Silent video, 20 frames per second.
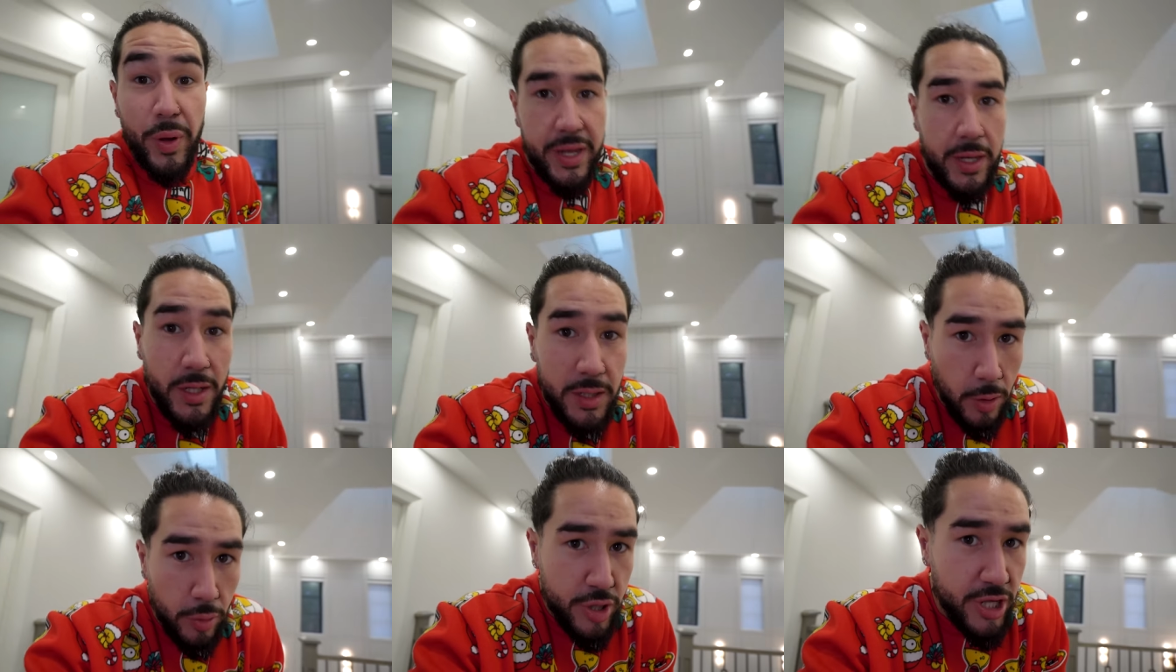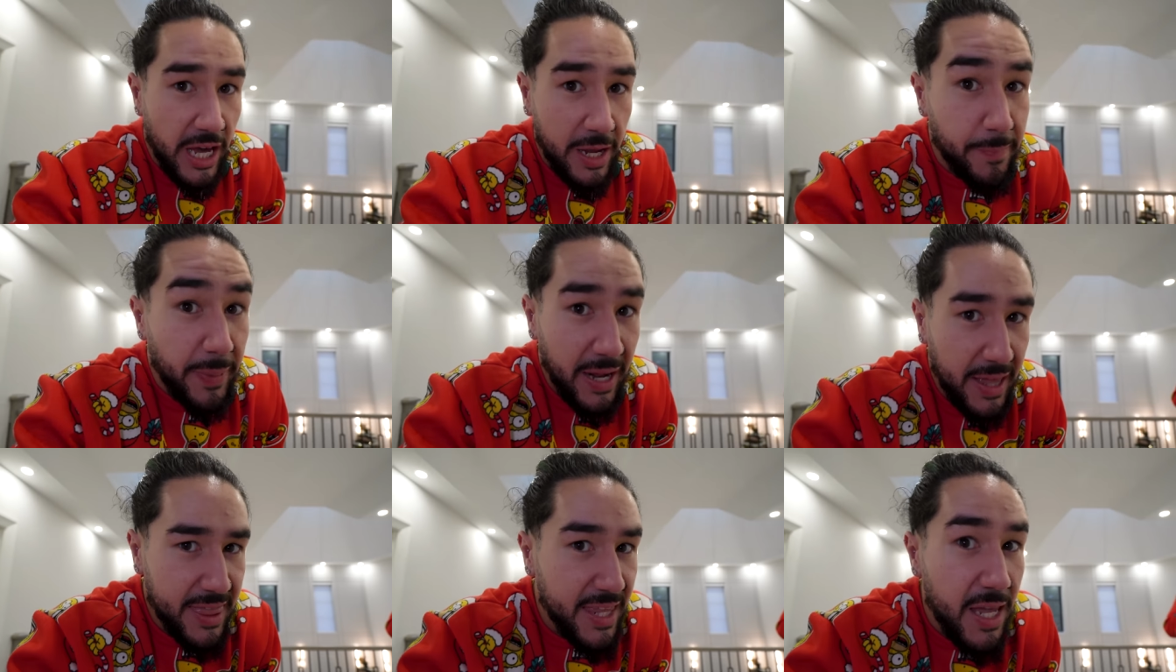we could go check,
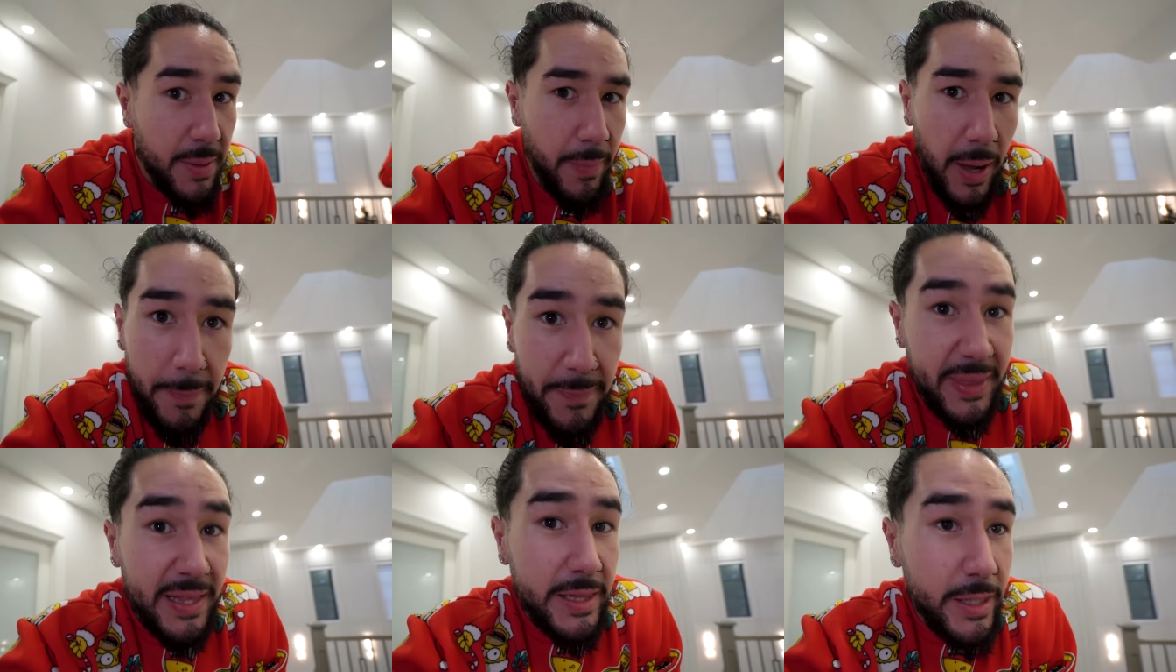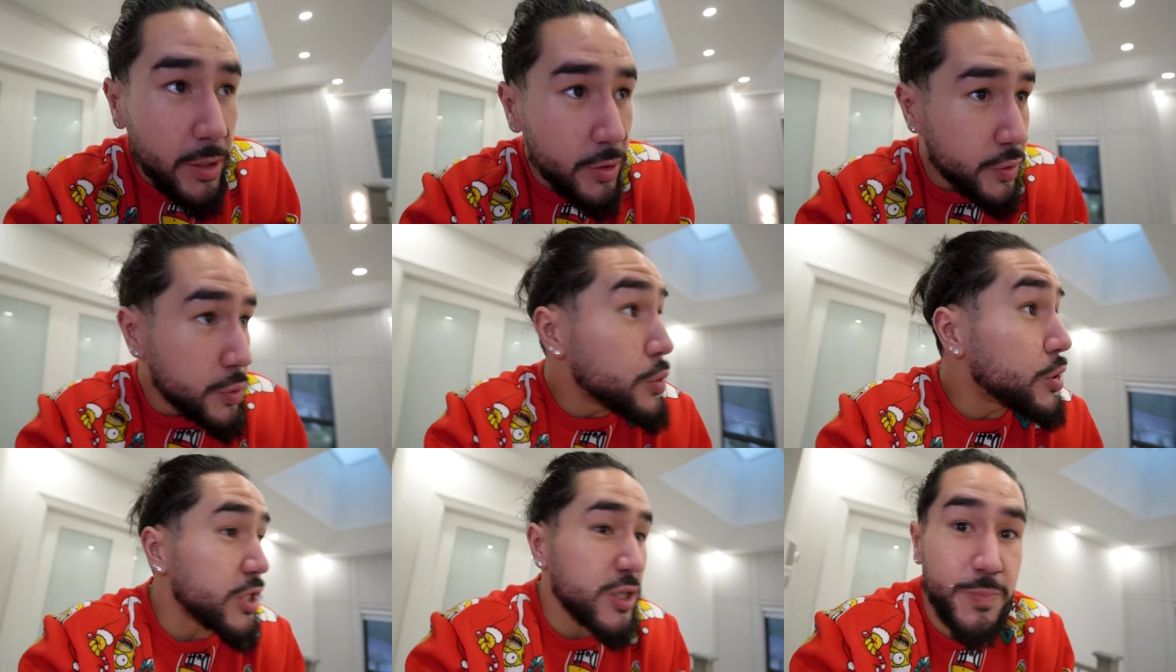but I think it might be a little
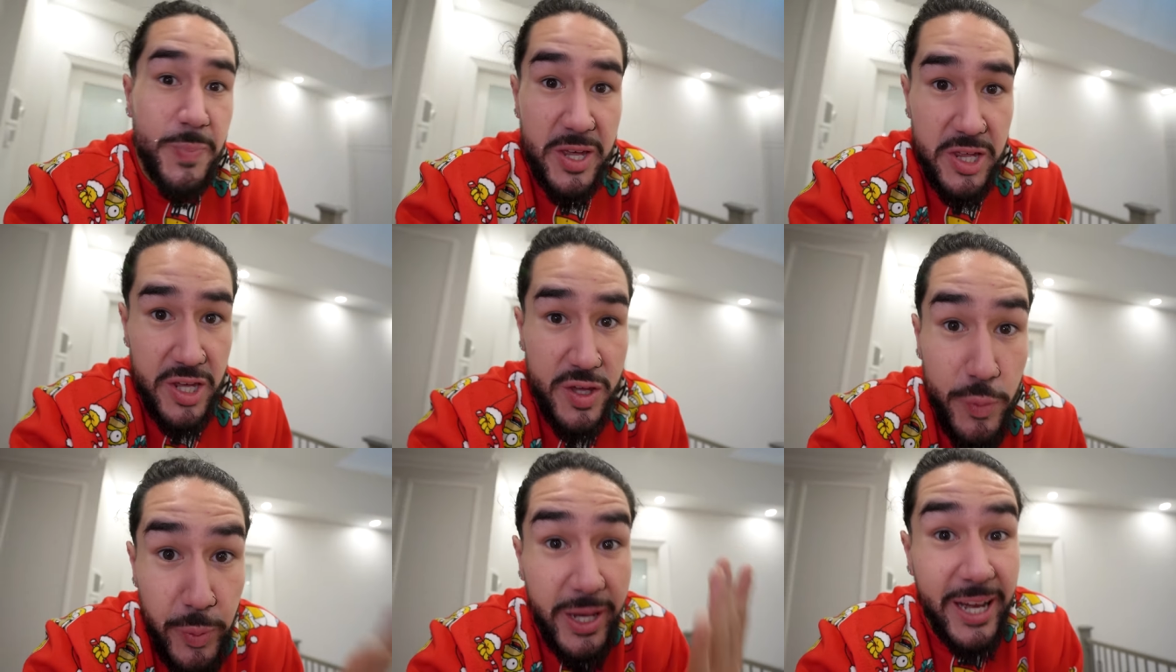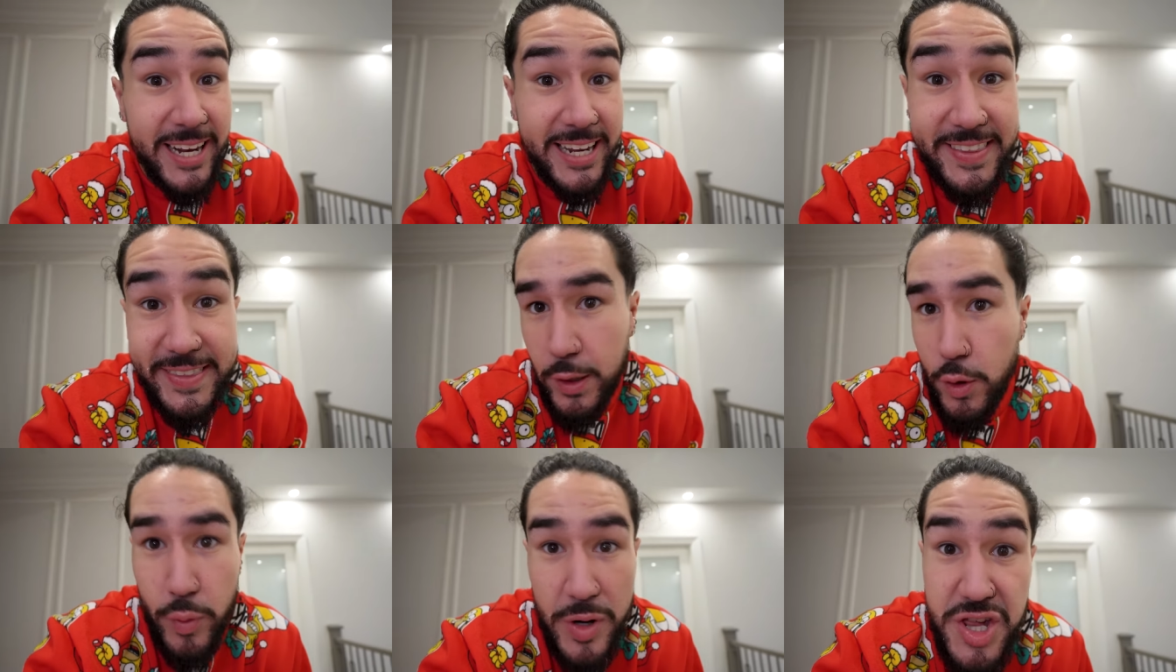too suspicious. We gotta
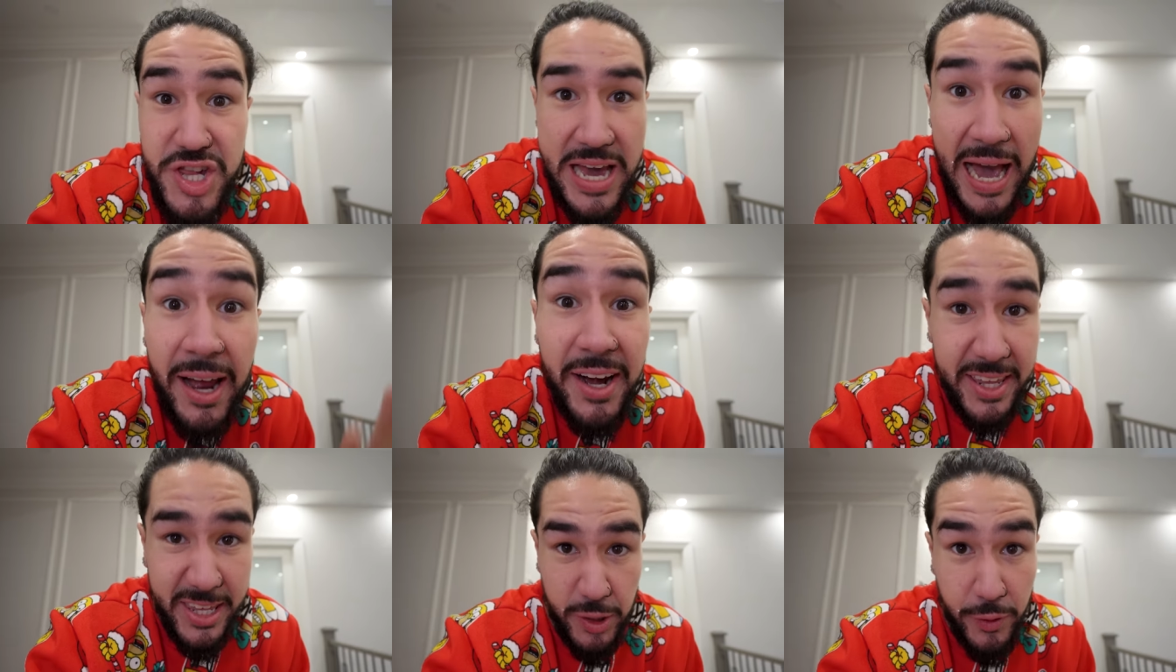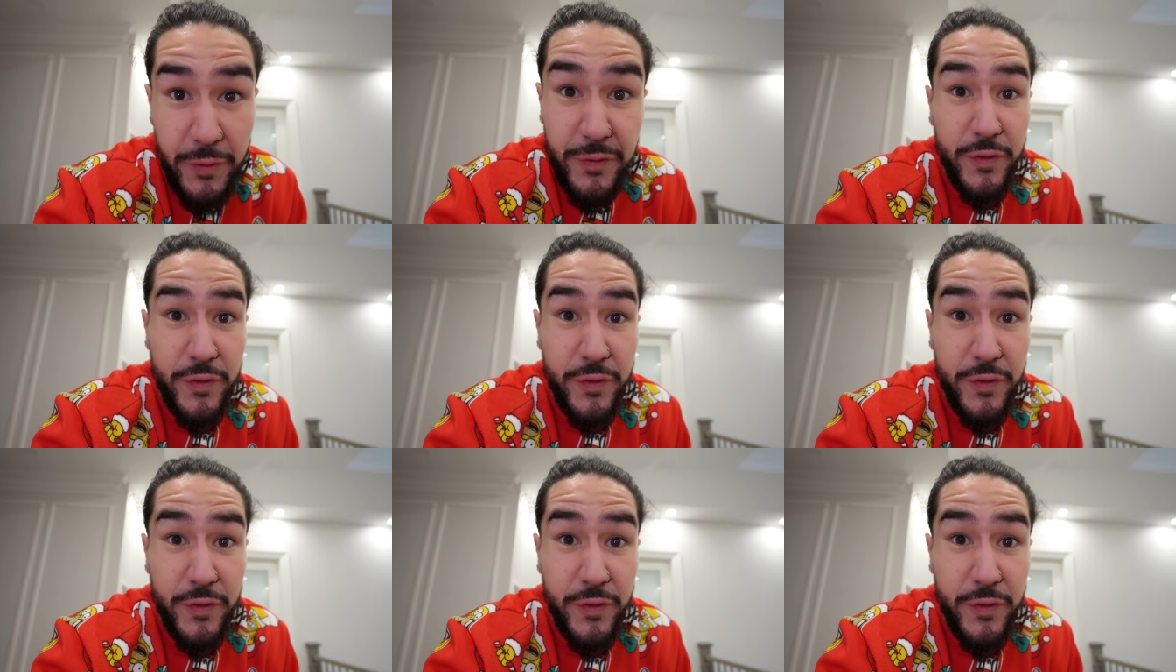get the Grinch out of here